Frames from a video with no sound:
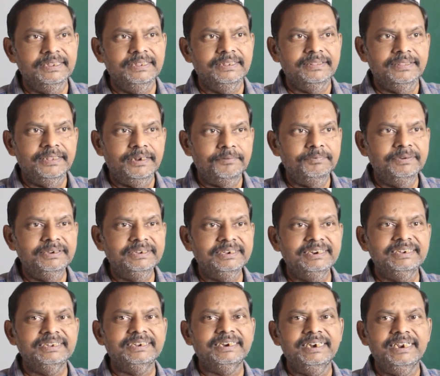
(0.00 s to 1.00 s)
That means it is
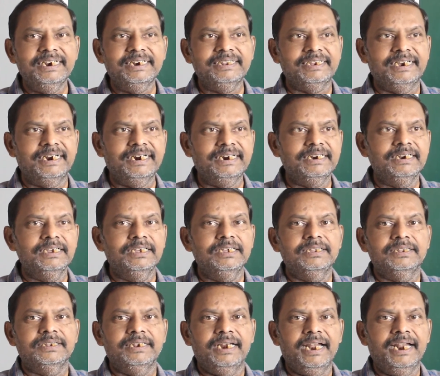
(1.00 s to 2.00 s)
clear that
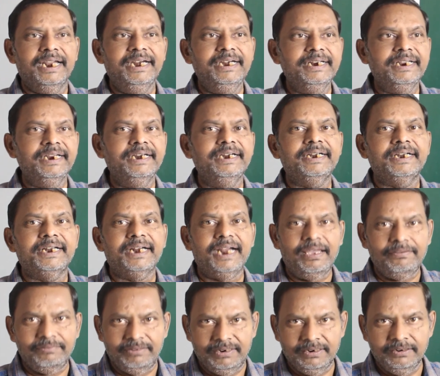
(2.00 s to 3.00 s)
light can
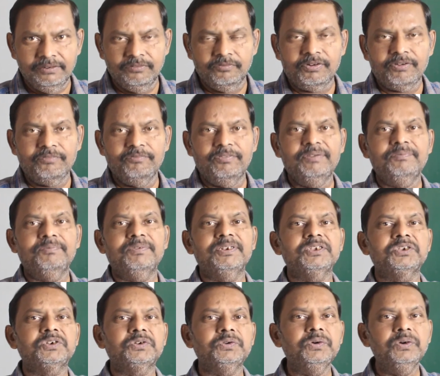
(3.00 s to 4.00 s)
travel from one place
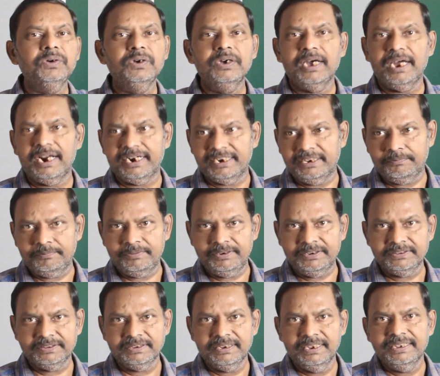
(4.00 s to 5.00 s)
to another place.
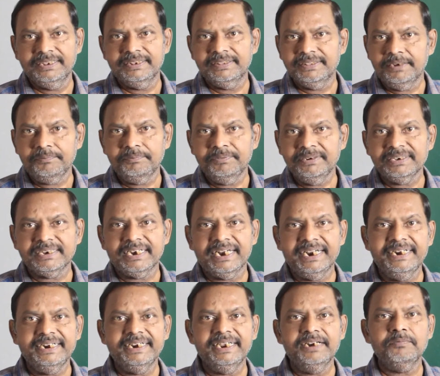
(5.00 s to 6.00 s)
That means light
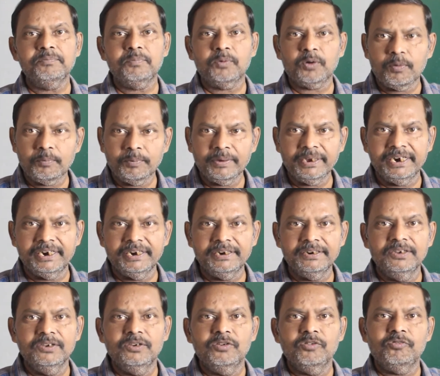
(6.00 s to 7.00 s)
can propagate
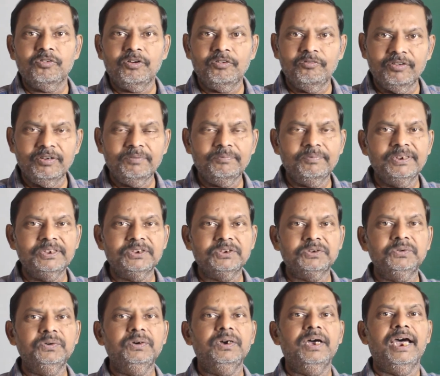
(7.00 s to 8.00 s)
from one place
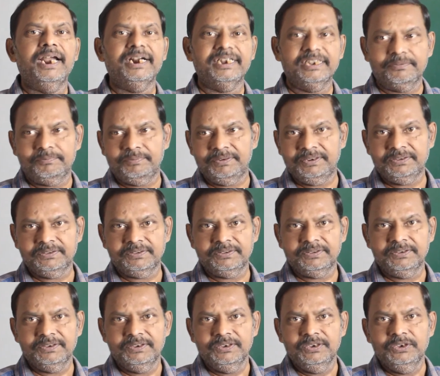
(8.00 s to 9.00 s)
to another place.
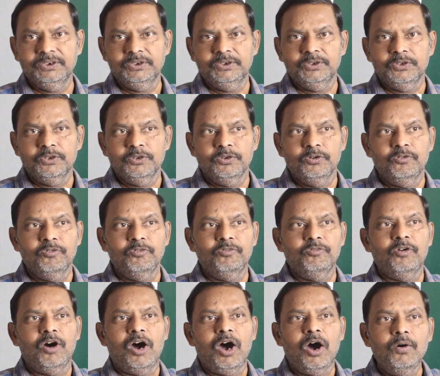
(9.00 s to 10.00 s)

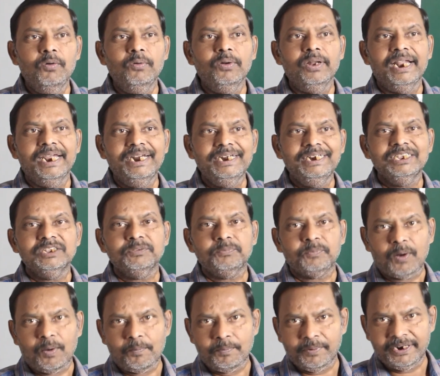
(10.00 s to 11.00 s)
How light is
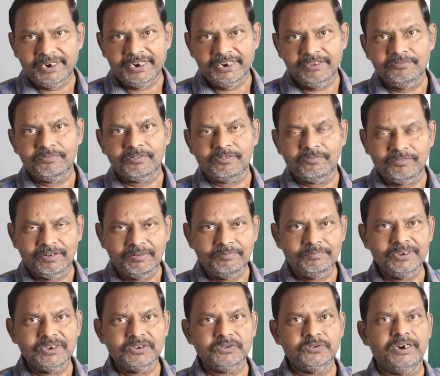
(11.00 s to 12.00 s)
propagating from one
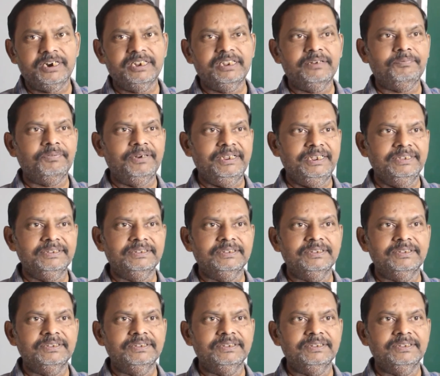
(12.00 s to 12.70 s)
place to another place?